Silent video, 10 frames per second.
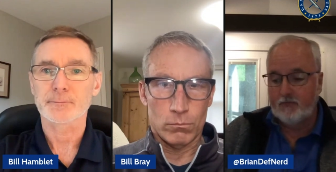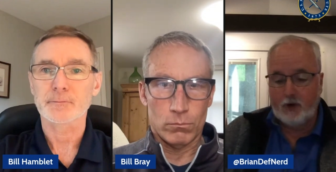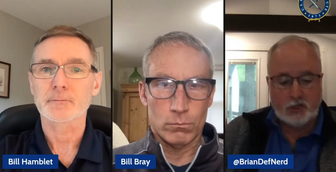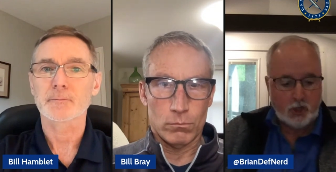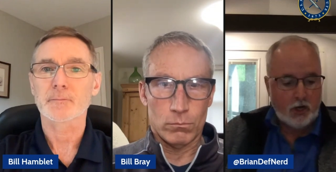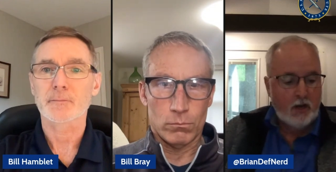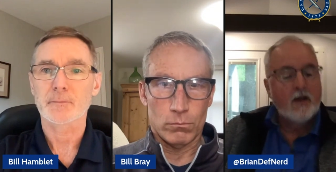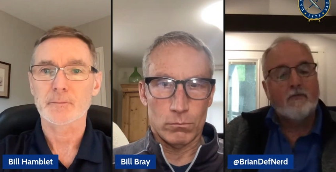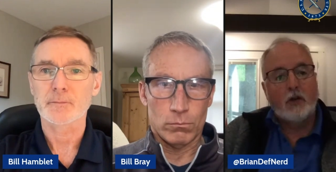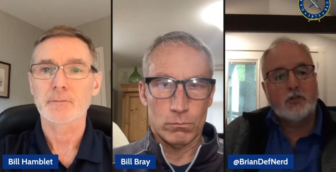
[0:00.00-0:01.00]
Speaker 1: a fresh,
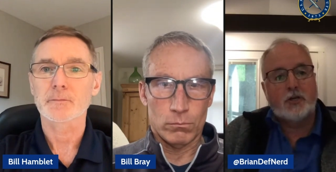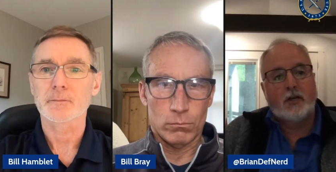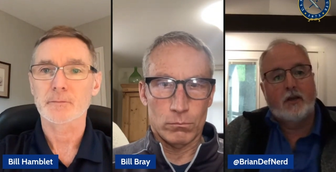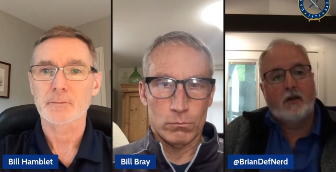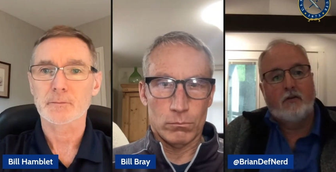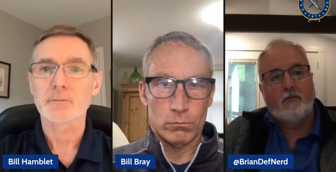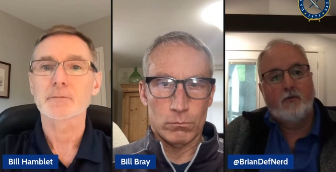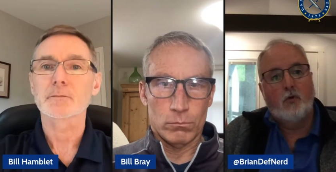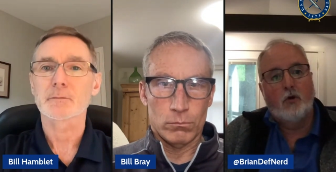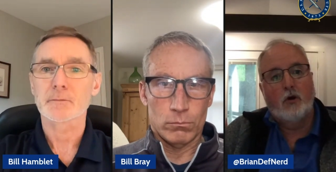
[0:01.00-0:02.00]
fresh take
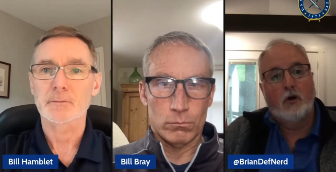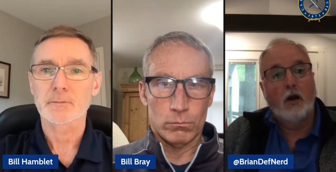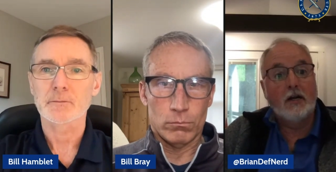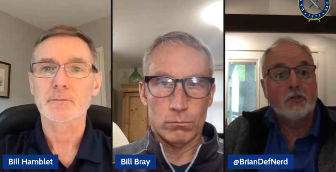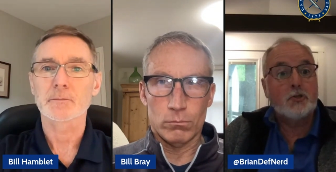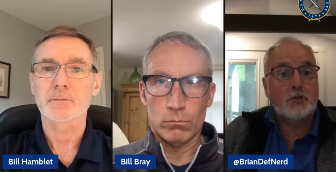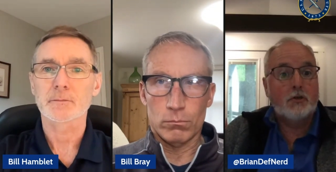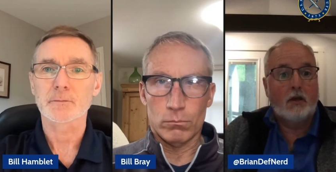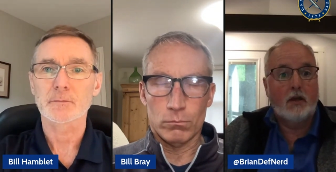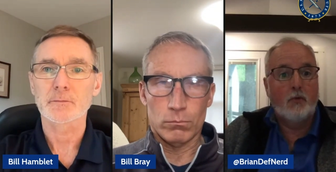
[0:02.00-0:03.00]
for us
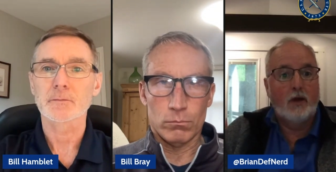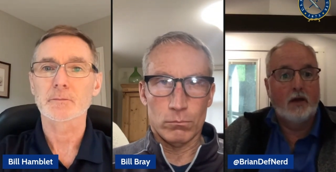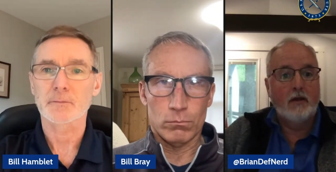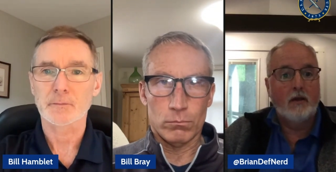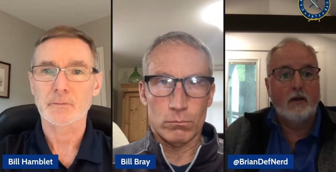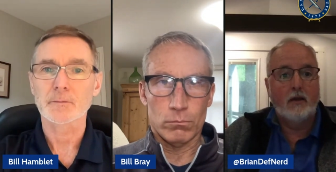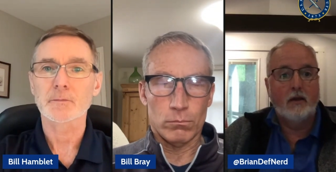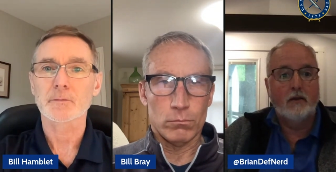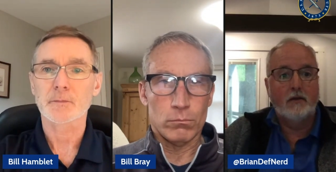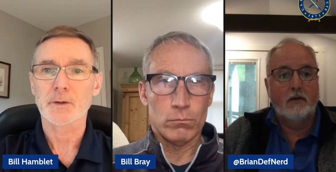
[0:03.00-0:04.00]
anyway,
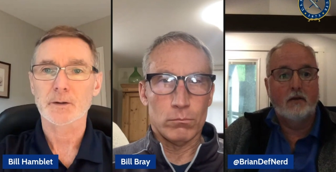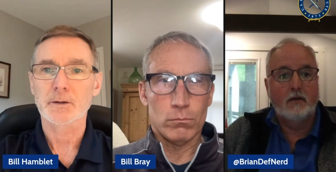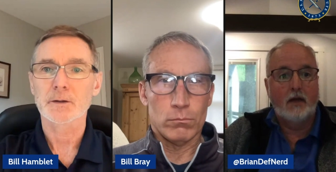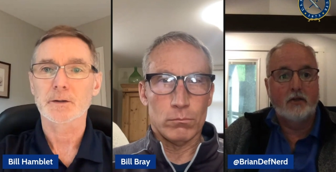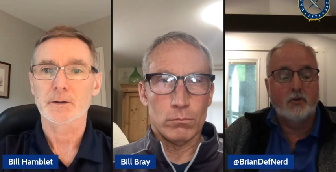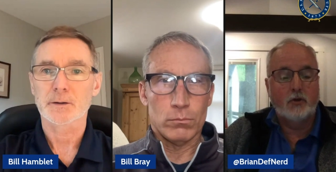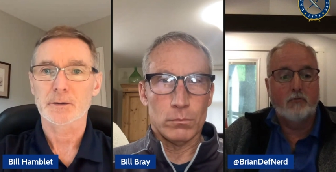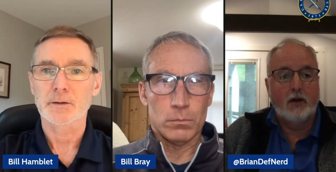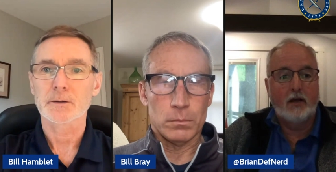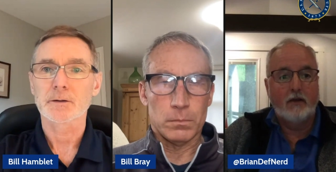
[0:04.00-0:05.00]
and uh, I enjoyed
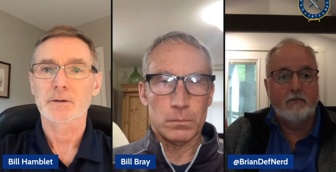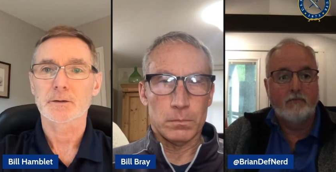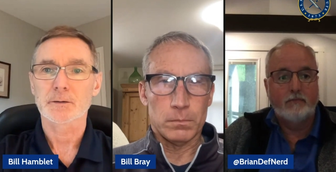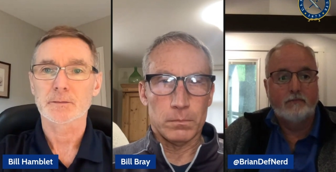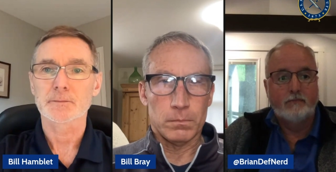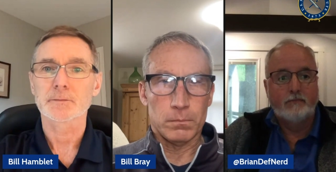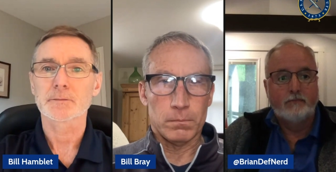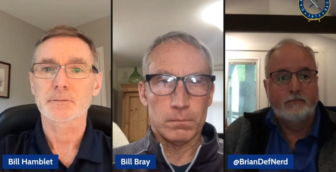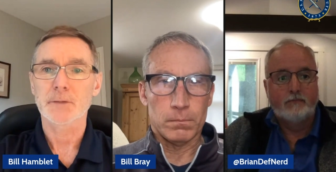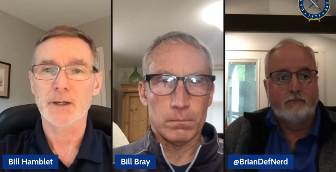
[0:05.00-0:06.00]
reading it.
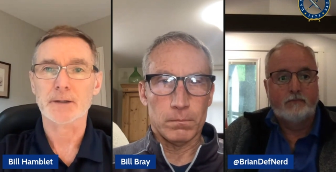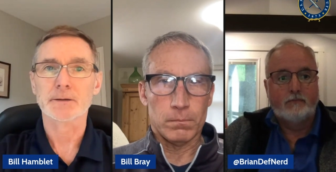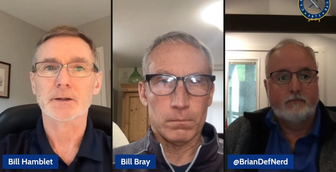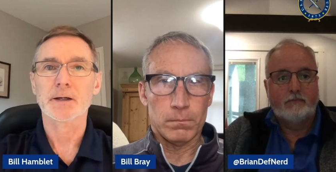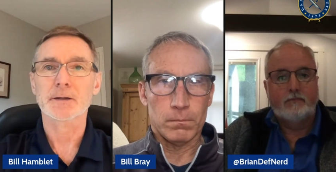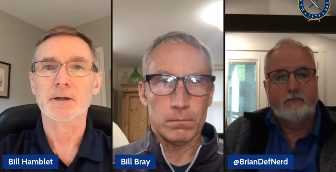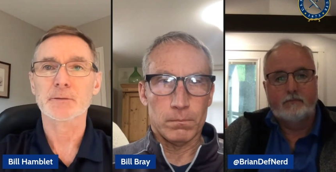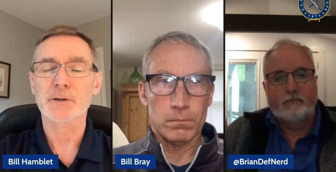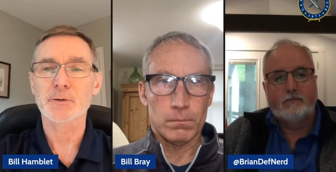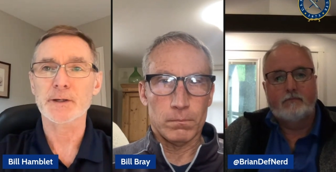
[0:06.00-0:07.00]
Speaker 2: Yeah, I, I
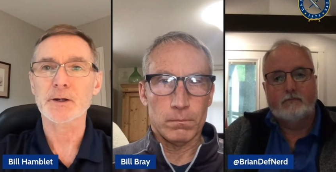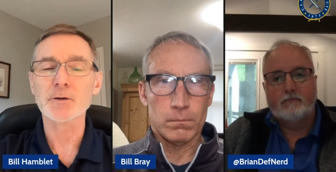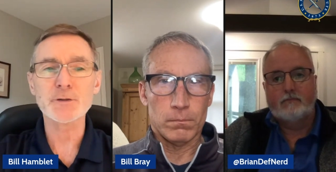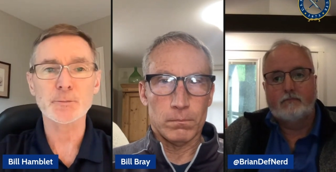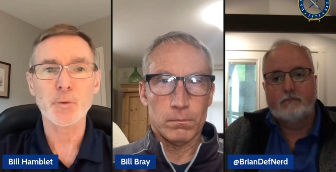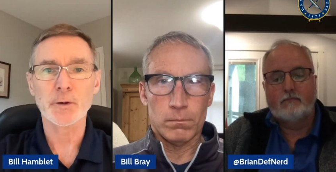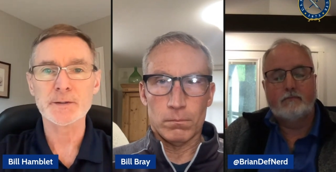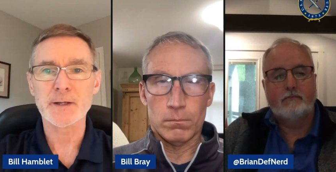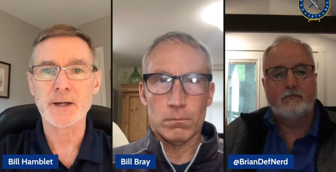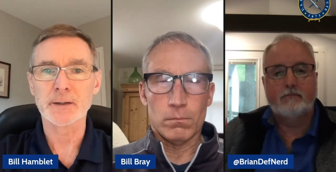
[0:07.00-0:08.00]
would agree. It also
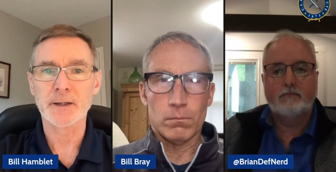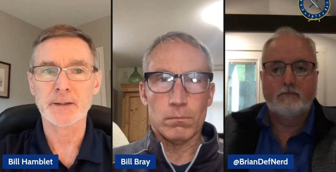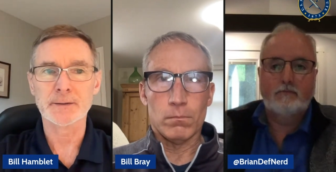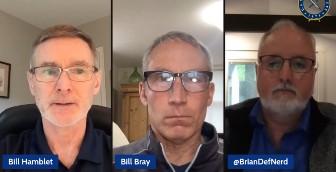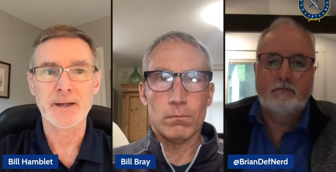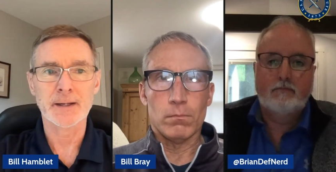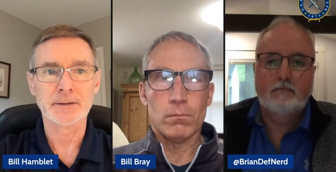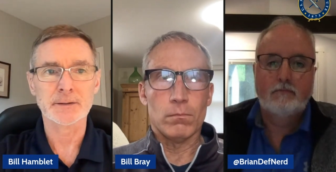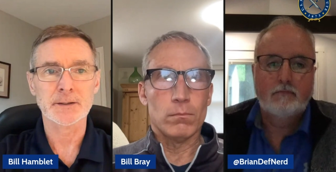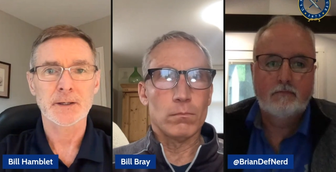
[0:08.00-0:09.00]
points out at the
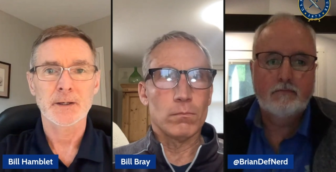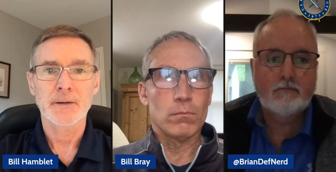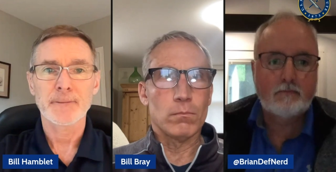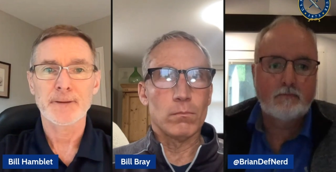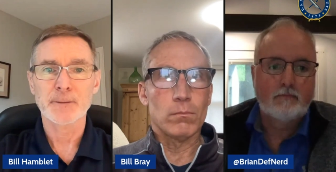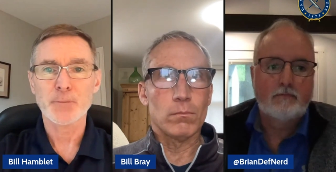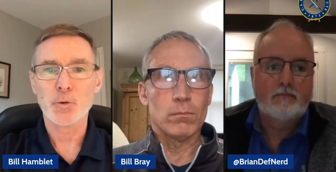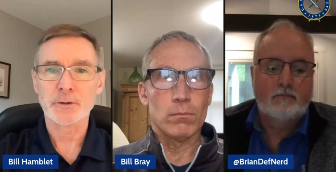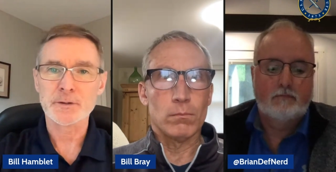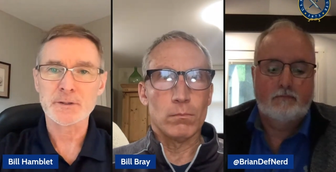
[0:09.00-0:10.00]
end the
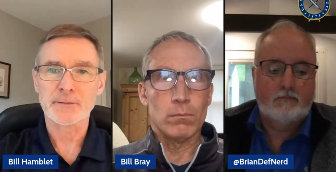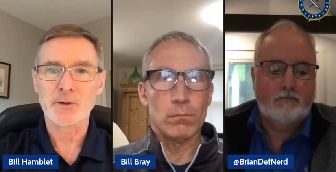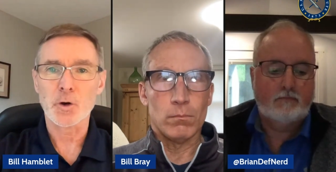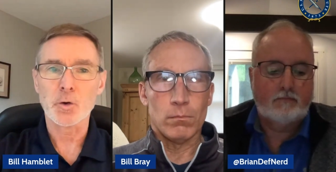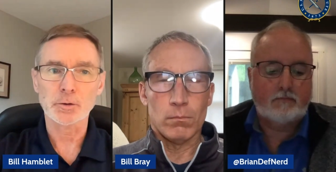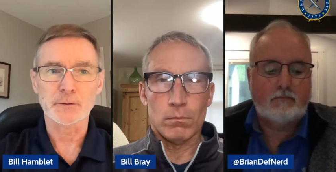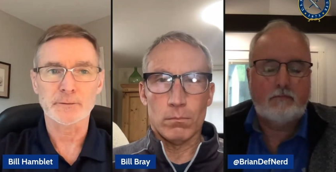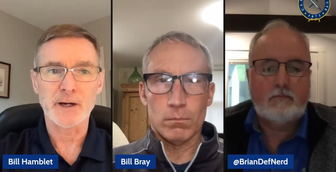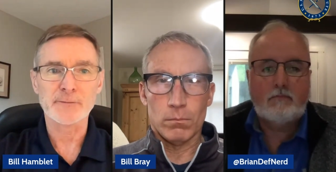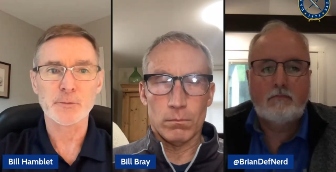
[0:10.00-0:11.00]
importance of a whole of
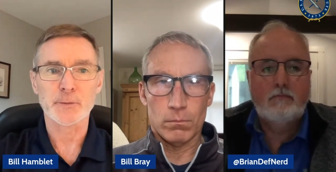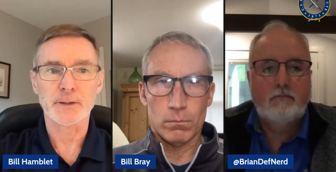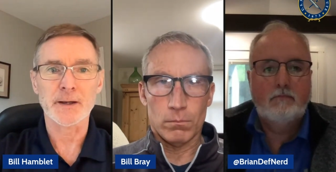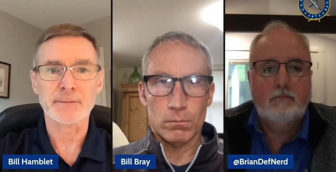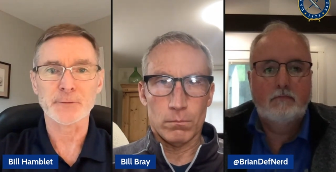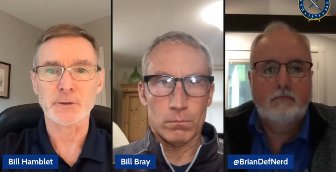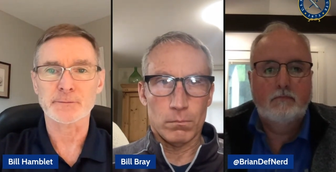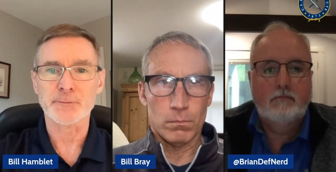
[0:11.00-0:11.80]
government effort